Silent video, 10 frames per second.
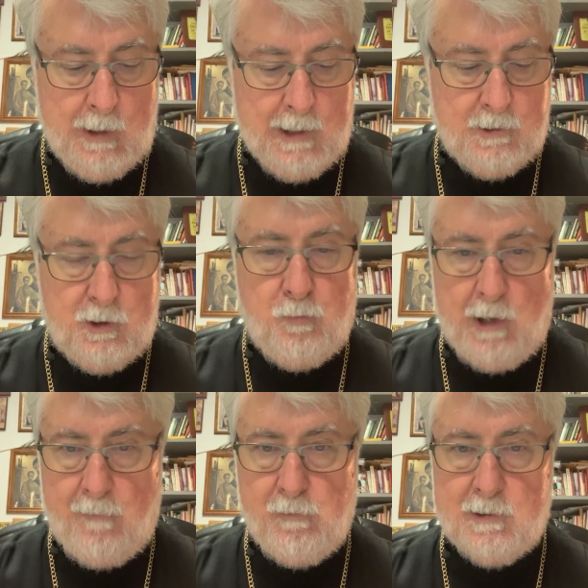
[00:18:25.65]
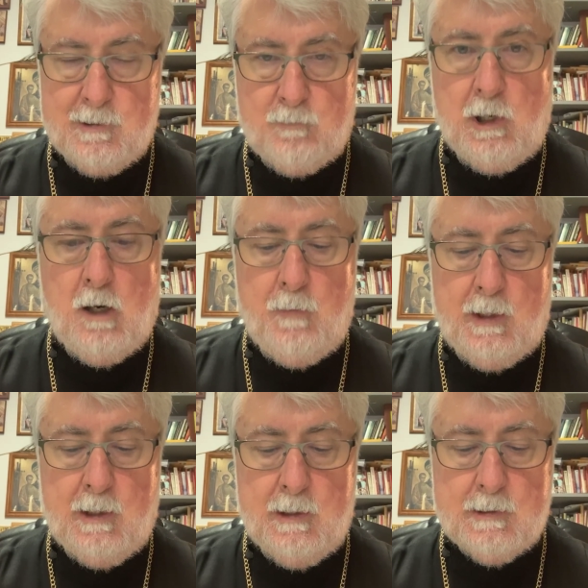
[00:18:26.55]
We ask that you pray for us as well,
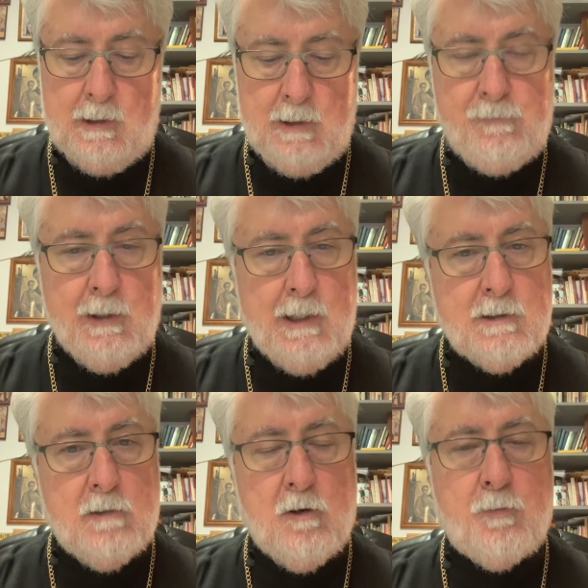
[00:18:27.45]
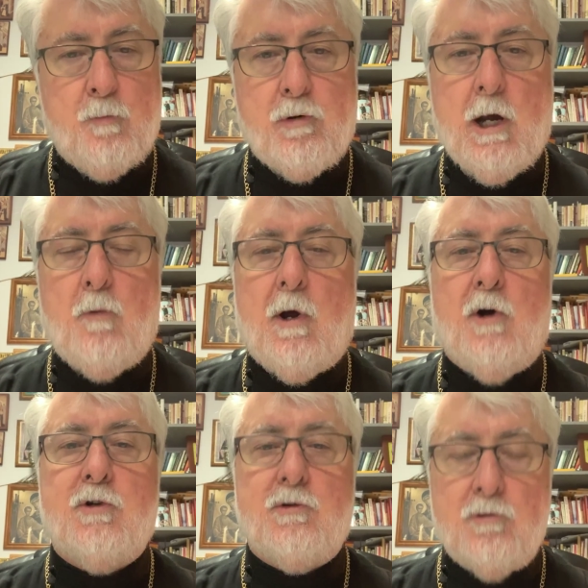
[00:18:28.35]
because in lifting each other up in prayer,
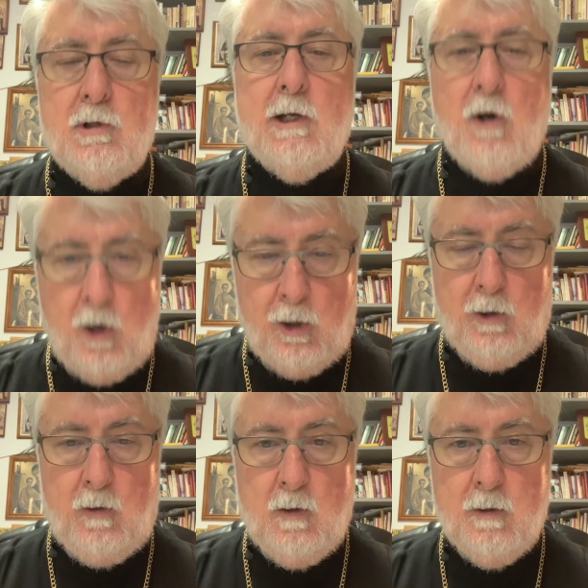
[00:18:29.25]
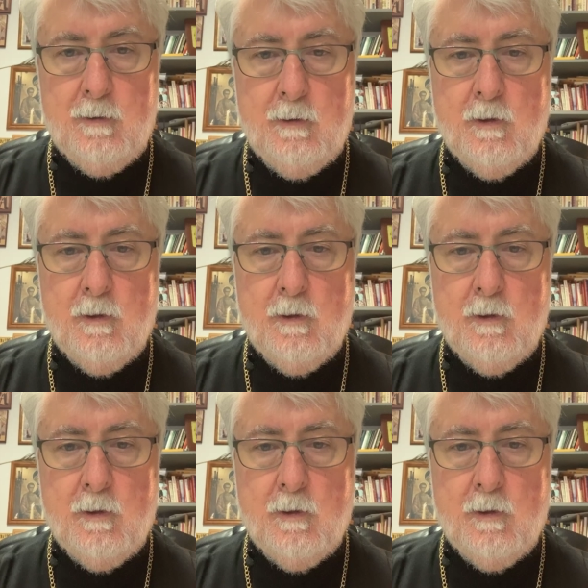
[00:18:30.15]
we are truly all